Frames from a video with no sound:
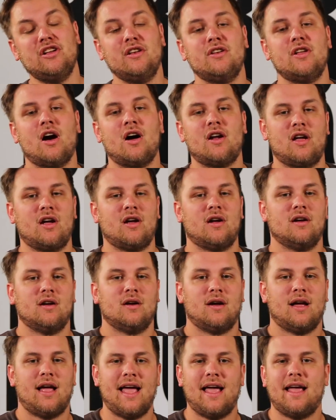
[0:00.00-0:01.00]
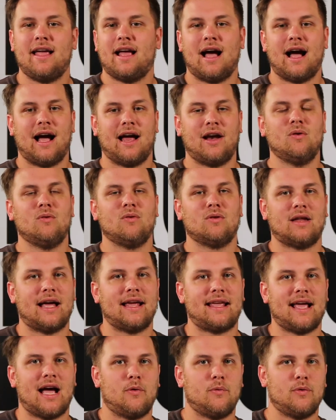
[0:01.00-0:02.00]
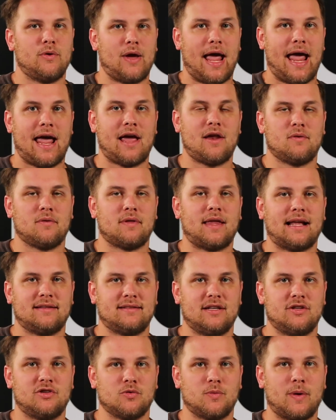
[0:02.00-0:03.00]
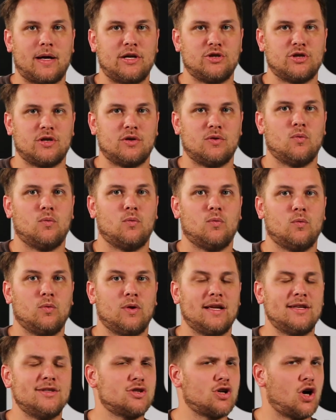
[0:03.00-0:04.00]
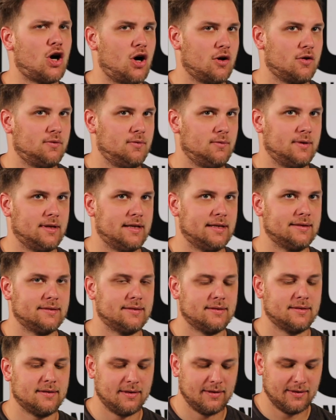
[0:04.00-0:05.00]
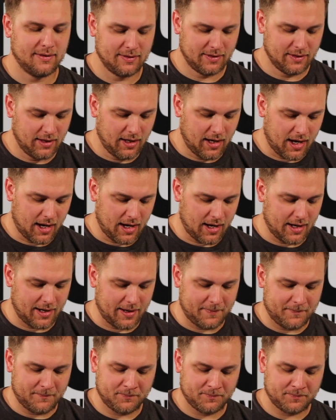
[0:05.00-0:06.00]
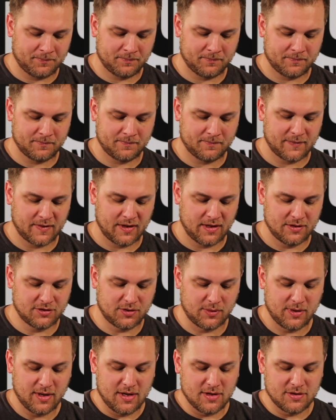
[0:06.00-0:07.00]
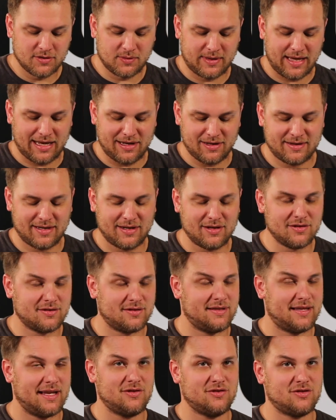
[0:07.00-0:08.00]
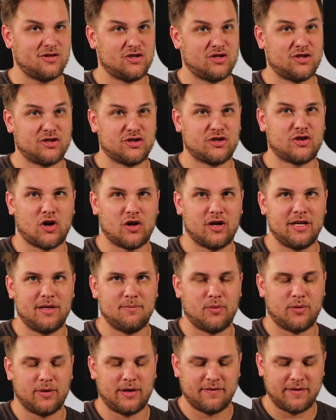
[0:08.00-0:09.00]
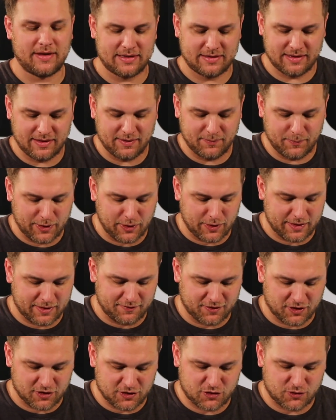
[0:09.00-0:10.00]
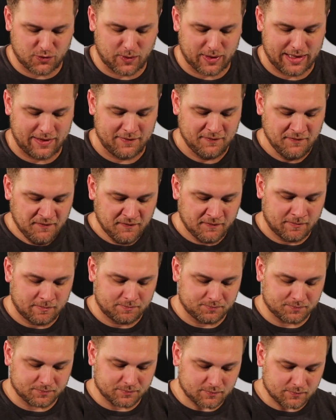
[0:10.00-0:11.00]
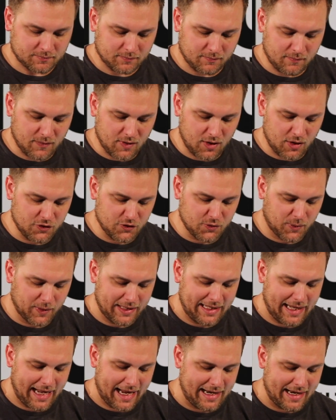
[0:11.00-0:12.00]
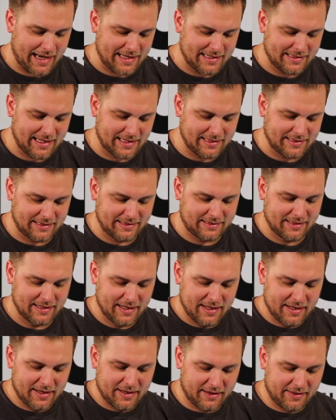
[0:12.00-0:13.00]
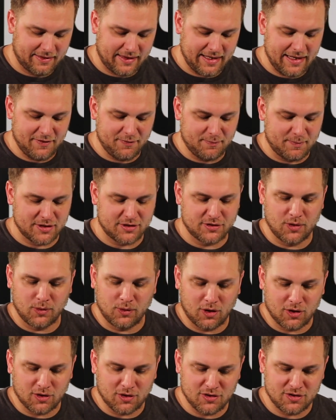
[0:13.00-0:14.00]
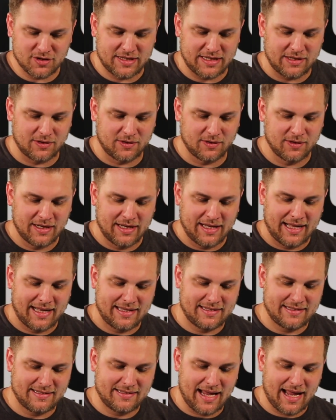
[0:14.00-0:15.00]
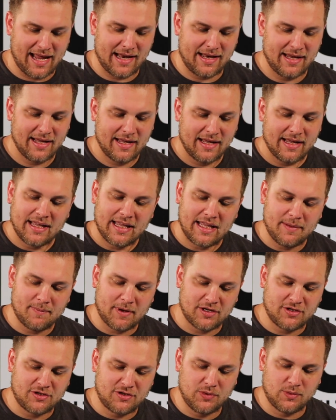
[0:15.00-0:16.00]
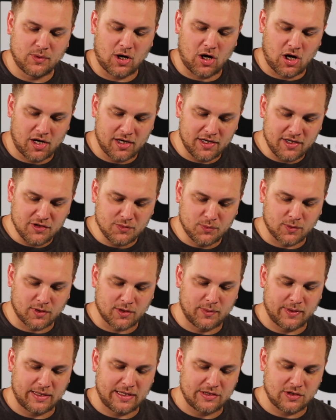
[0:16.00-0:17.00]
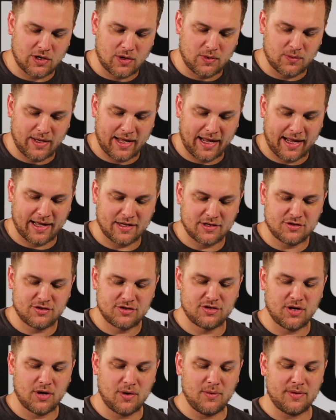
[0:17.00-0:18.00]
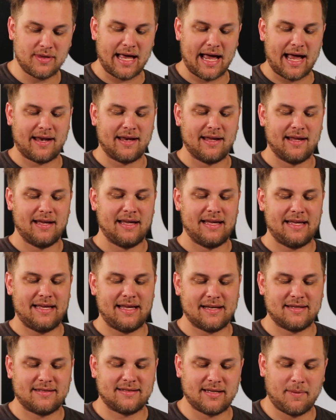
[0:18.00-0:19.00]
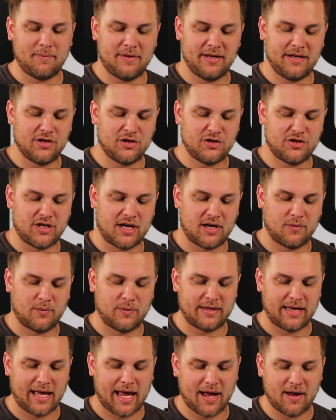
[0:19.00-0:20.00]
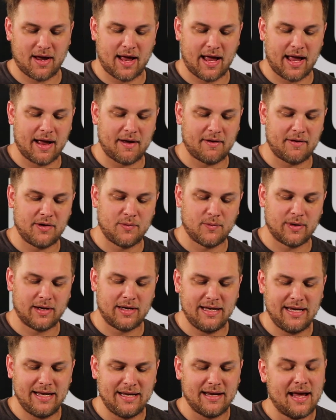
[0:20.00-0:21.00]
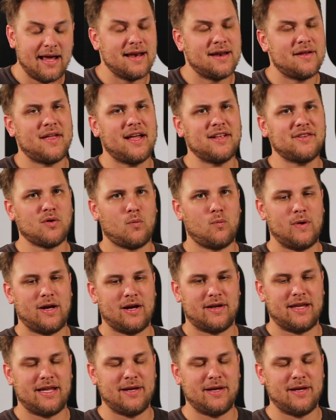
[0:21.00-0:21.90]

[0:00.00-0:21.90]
No. Hey, I don't like how we handled that situation. Let's talk through this. So there's the starting point of this. And then we go to verse 28 and says this: the thief must no longer steal. Instead, he must do honest work with his own hands so that he has something to share with anyone in need. Now that's a weird.